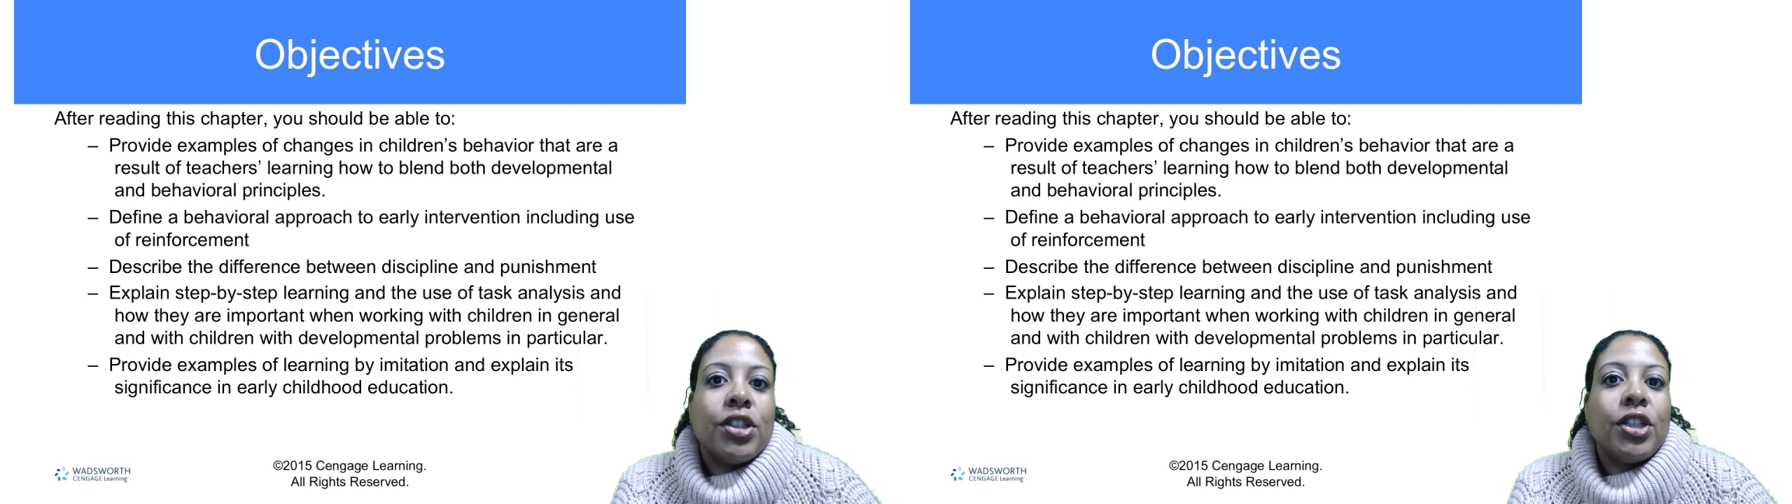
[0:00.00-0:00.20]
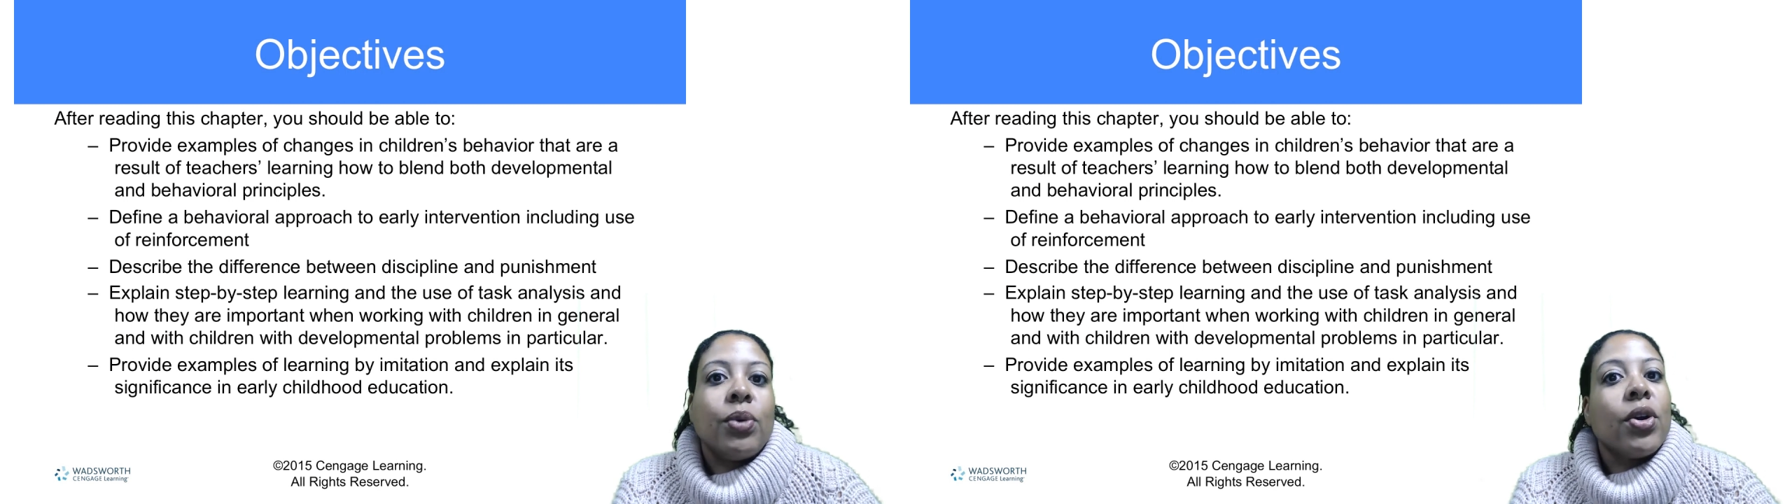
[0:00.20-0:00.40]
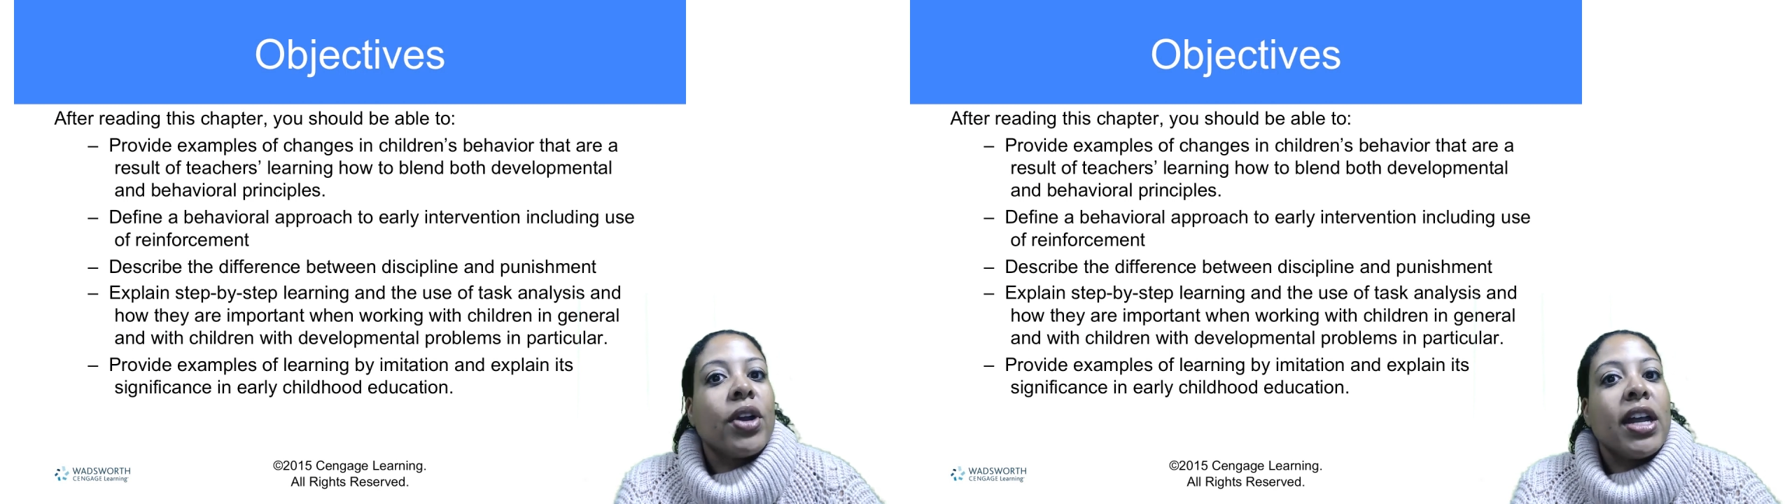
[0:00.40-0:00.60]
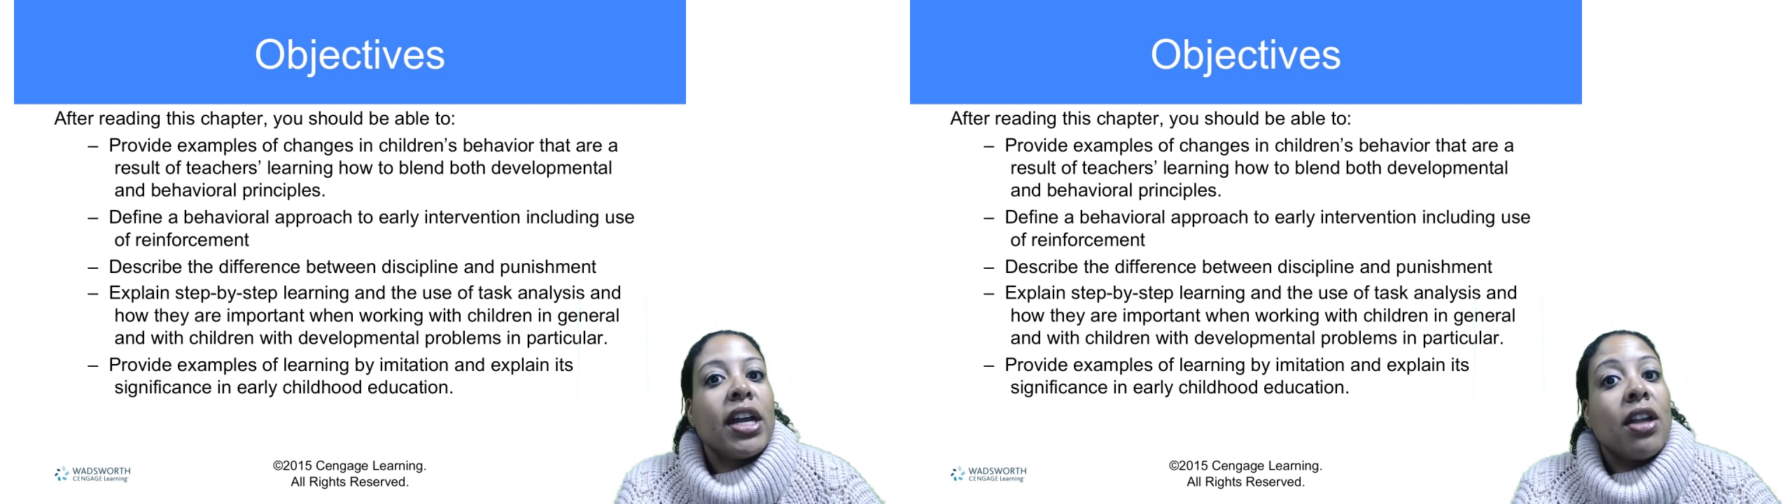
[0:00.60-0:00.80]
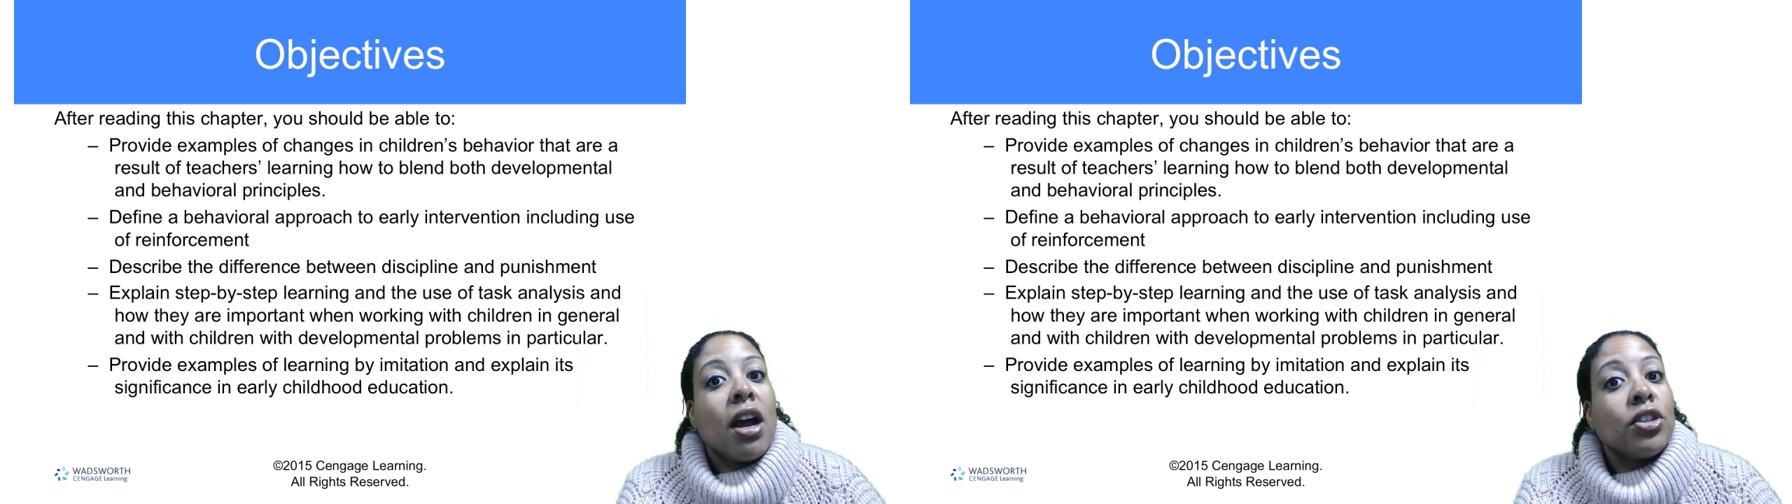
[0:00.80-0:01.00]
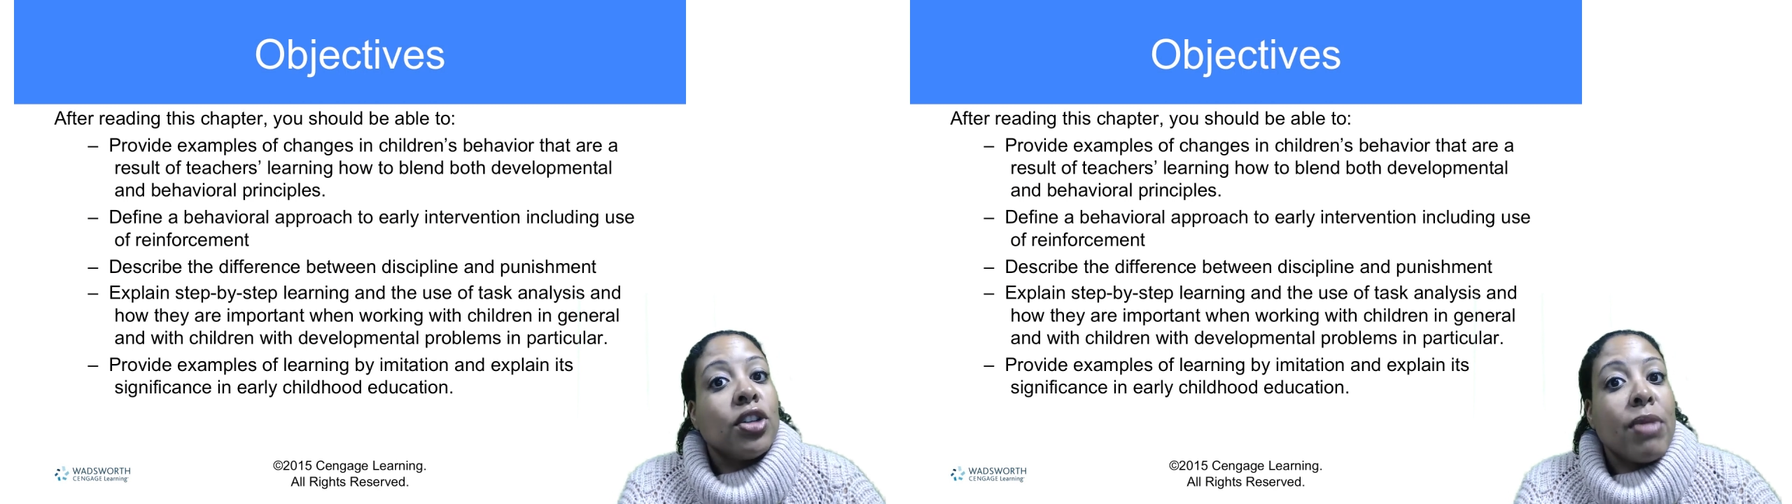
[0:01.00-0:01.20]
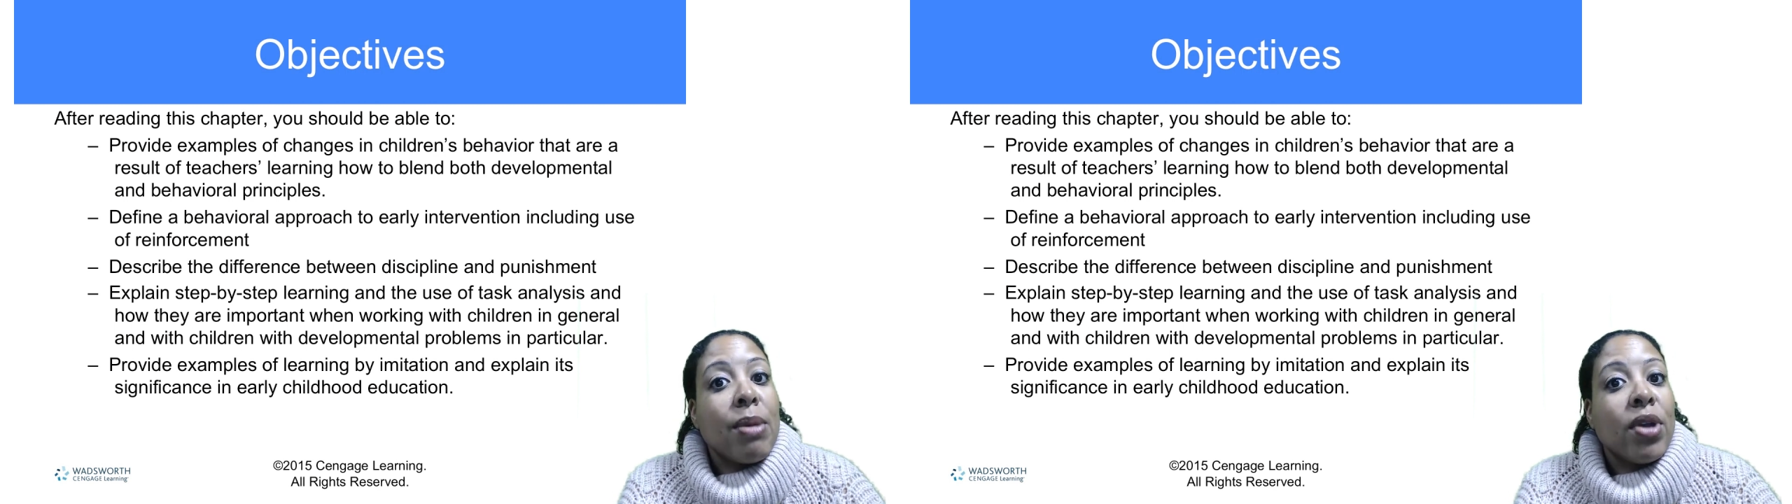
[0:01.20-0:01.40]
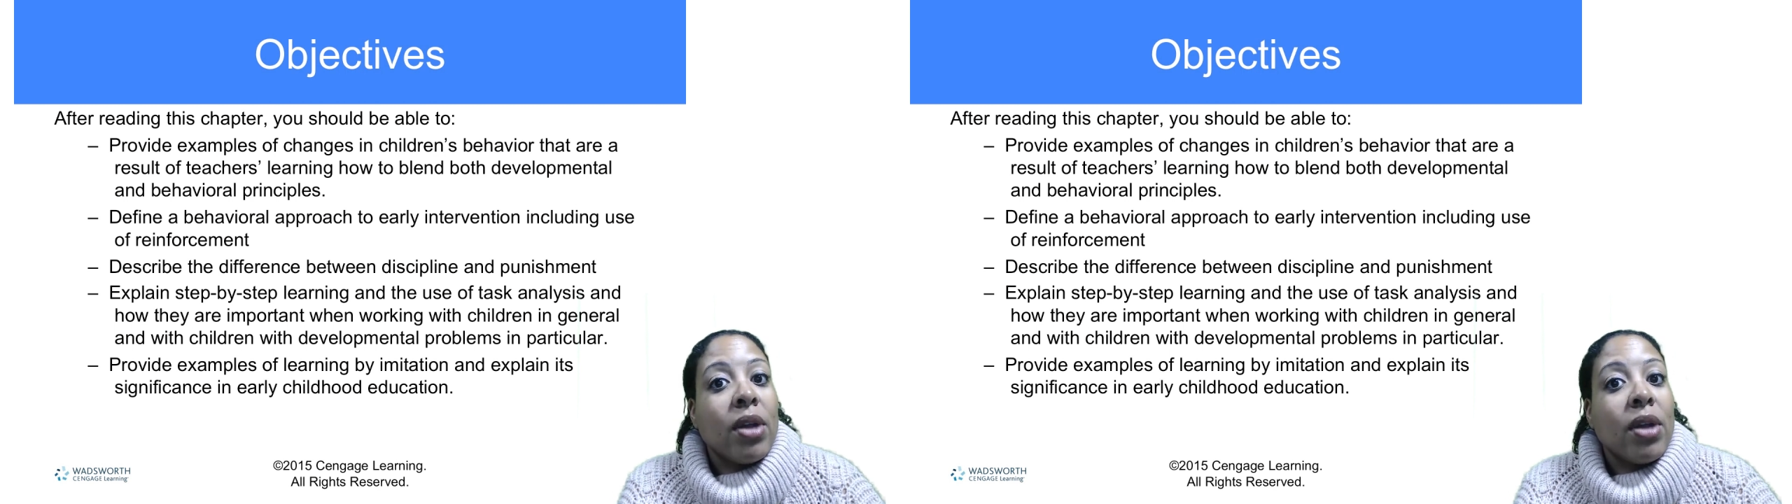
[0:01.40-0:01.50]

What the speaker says: your working and long-term memory,